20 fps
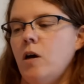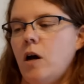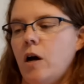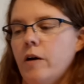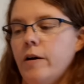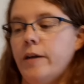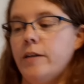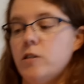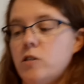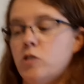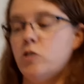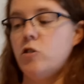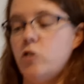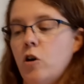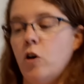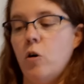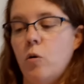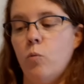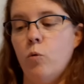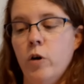All right,
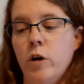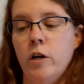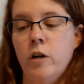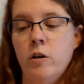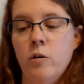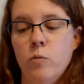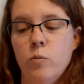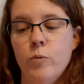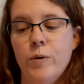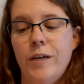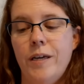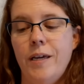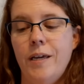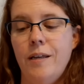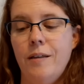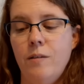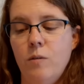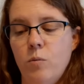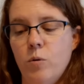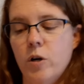so we're going to
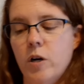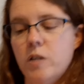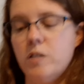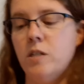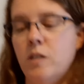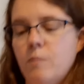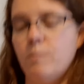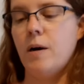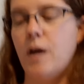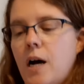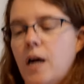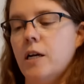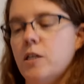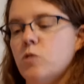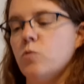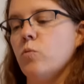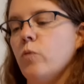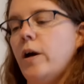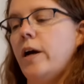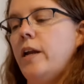read the words in the
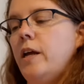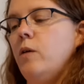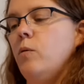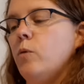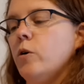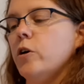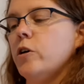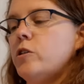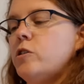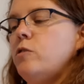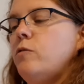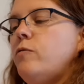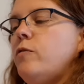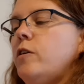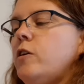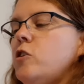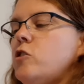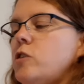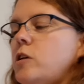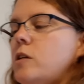box, write a word to
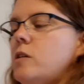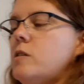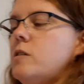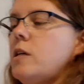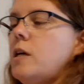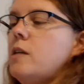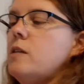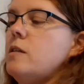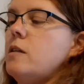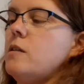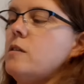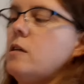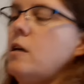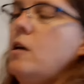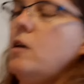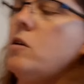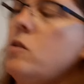finish each sentence.